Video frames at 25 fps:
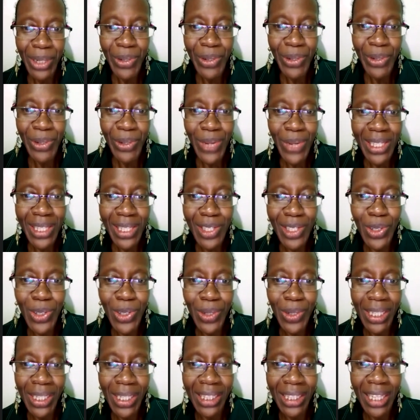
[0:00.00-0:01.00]
who was once
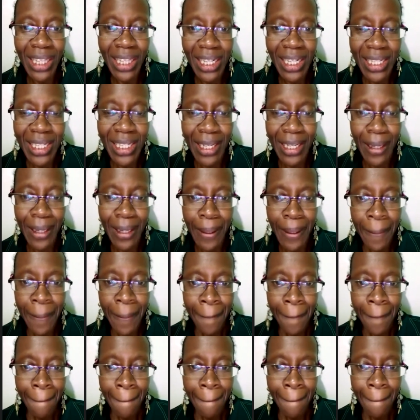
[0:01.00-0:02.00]
joking that
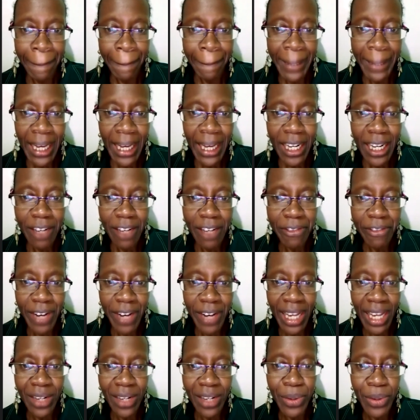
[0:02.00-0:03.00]
they had a
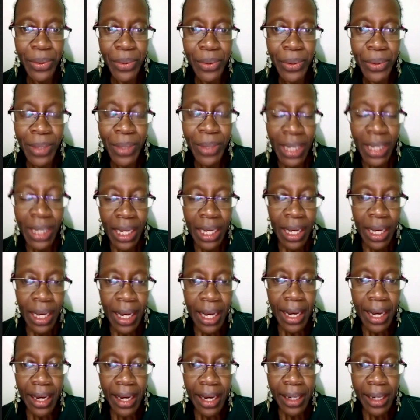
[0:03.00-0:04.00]
friend who
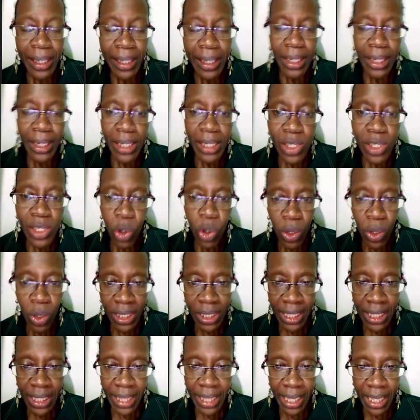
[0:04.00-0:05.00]
is
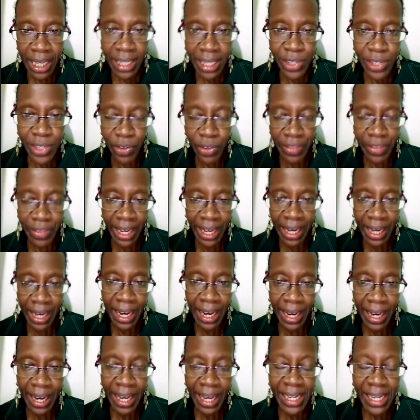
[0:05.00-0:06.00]
holding the keys of the
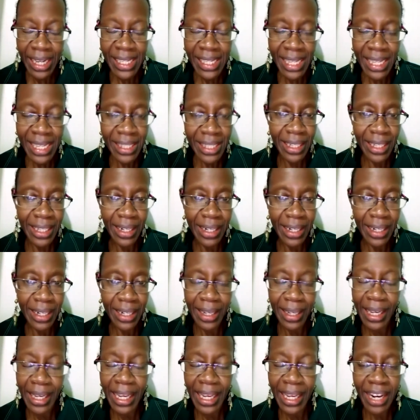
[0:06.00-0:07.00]
car and is asking
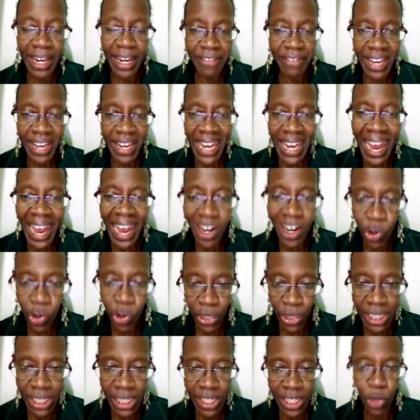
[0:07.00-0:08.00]
in a very
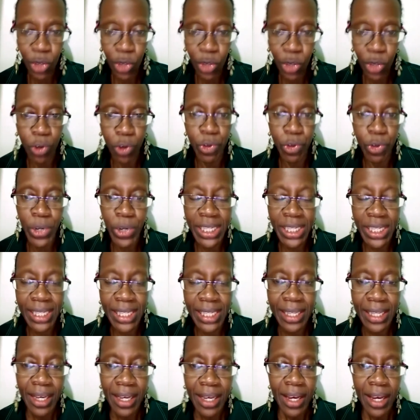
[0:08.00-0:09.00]
annoyed tone of
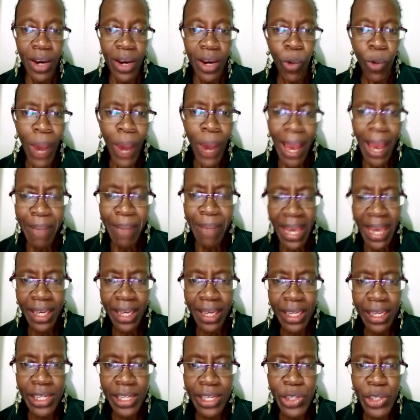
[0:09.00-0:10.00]
voice, where are my
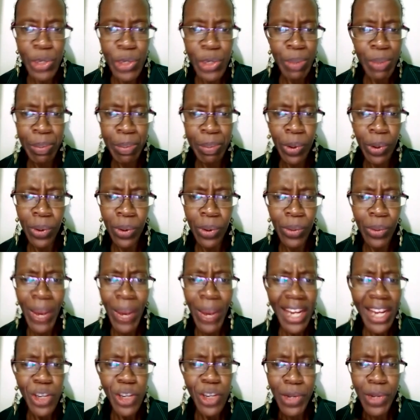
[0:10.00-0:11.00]
keys? You people,
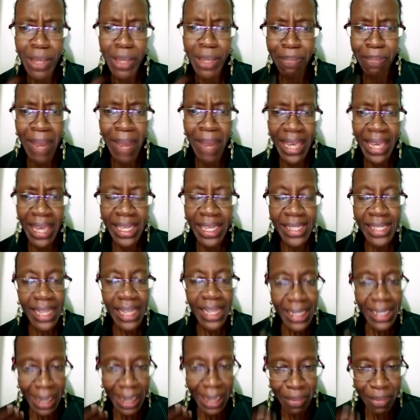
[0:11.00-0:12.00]
where do you keep my keys?
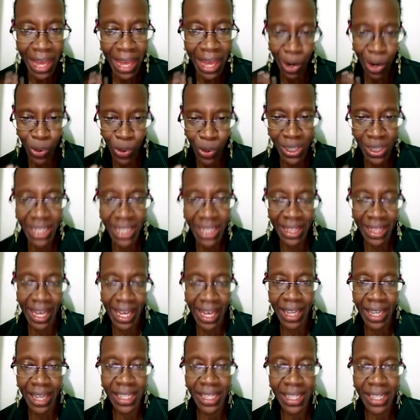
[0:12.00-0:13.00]
That time they are holding
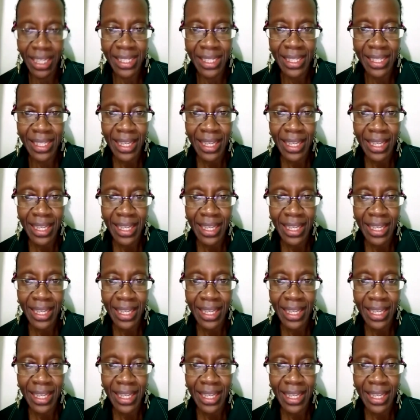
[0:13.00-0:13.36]
their keys.